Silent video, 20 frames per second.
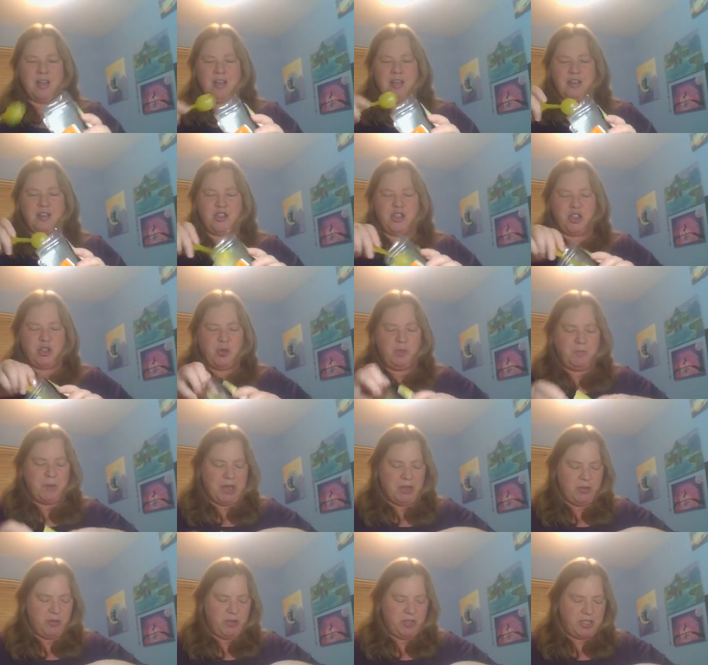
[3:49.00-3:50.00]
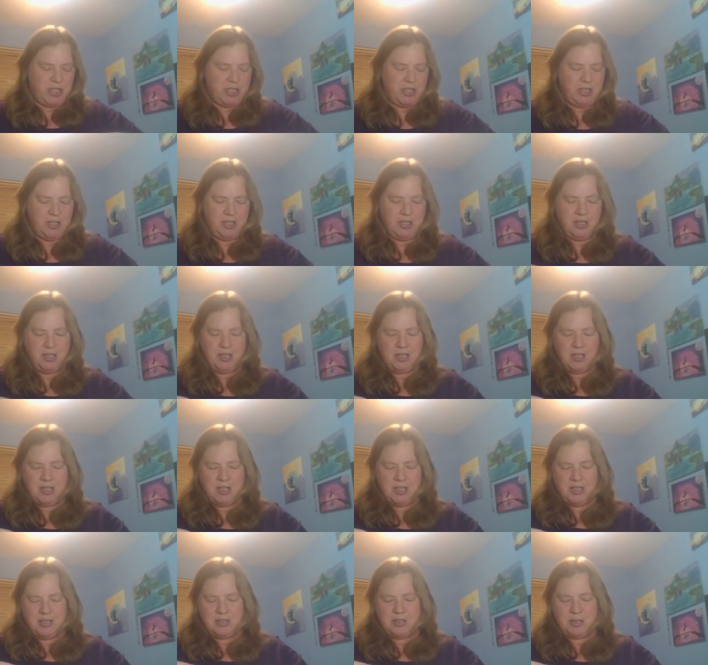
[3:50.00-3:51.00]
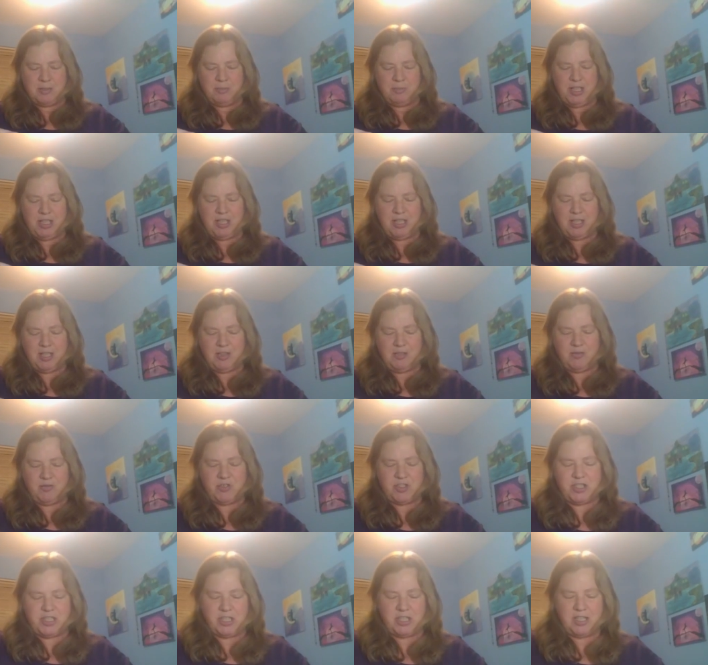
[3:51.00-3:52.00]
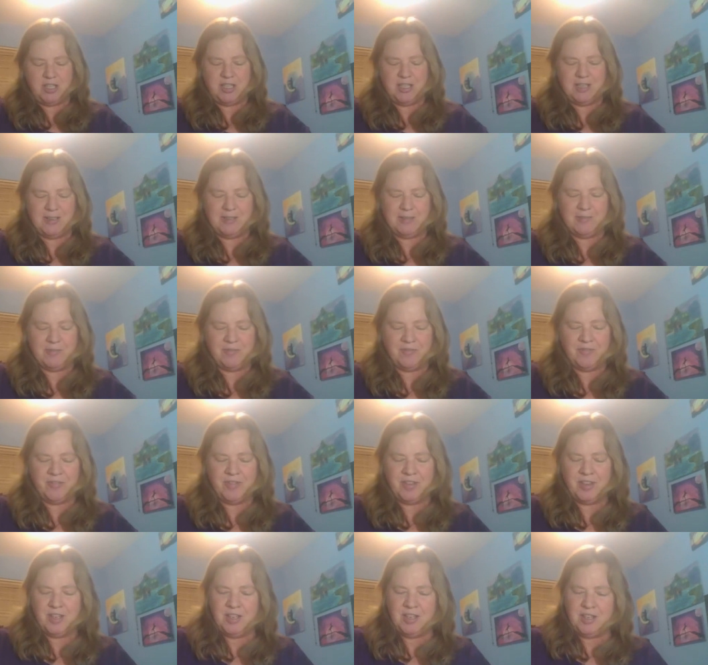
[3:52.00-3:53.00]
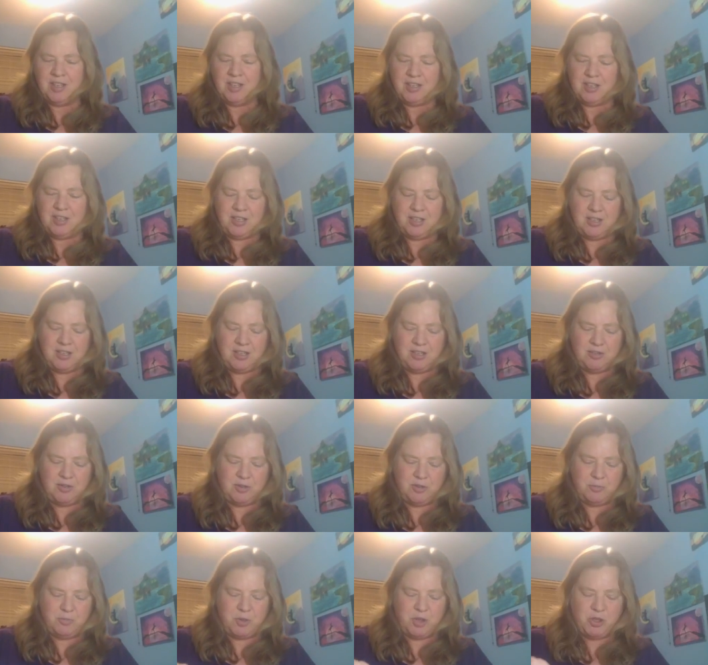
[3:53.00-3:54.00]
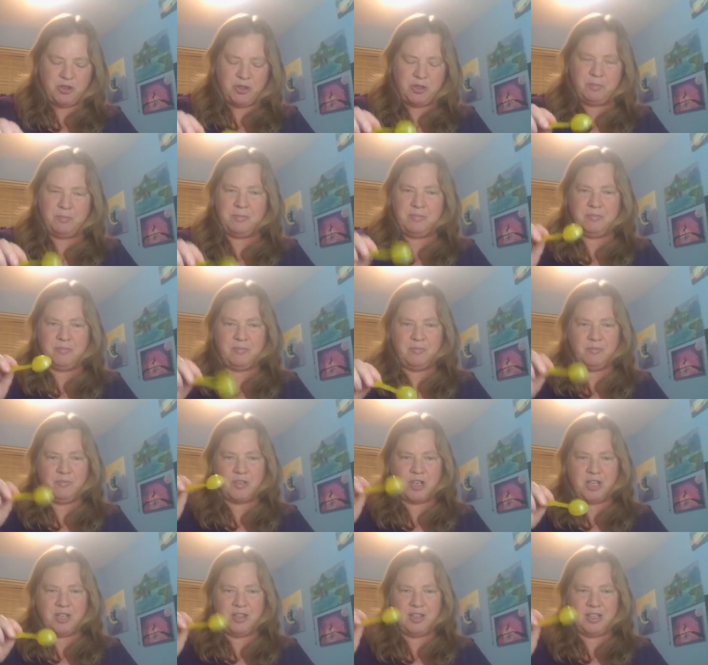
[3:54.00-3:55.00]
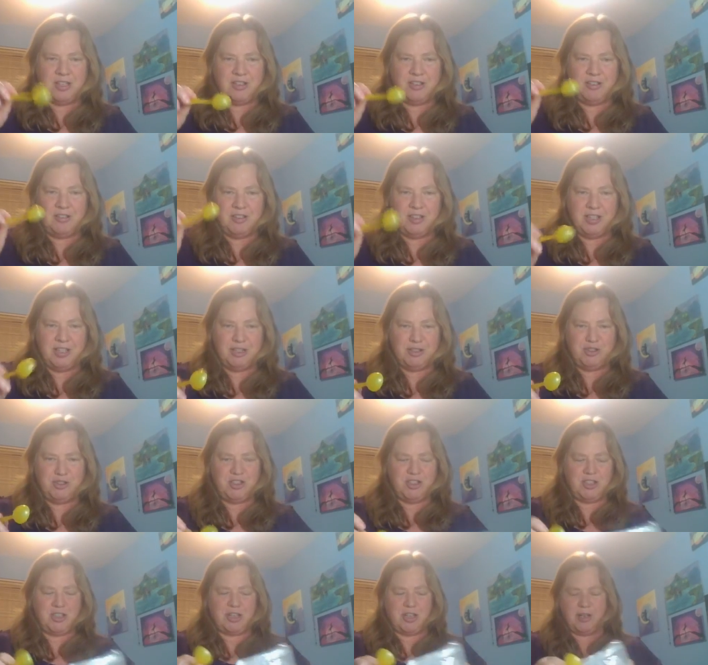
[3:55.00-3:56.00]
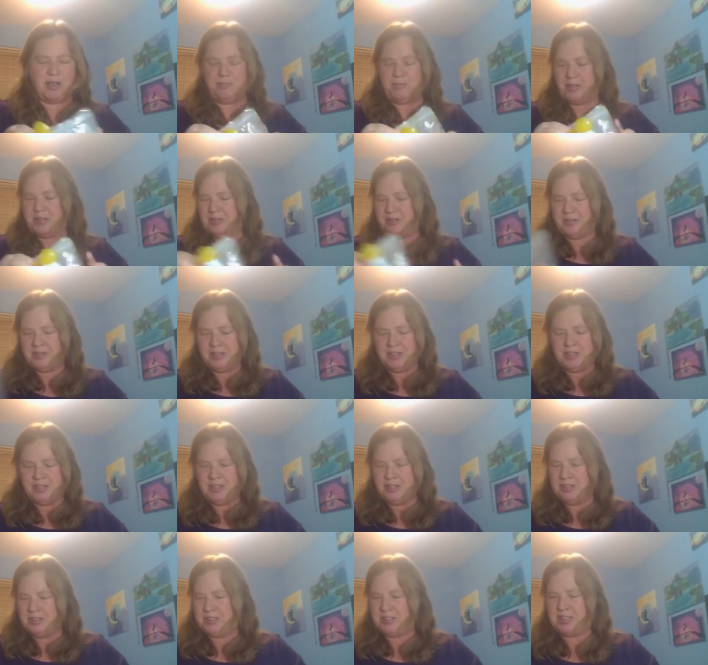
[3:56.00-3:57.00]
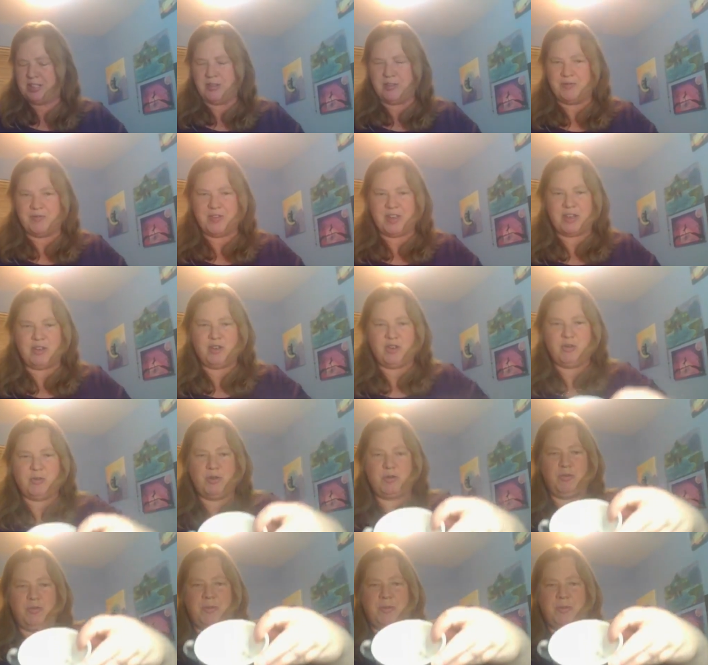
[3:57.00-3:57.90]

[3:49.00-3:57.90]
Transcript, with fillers: going to scoop out some leaves and put them right there into the cup. So I know you won't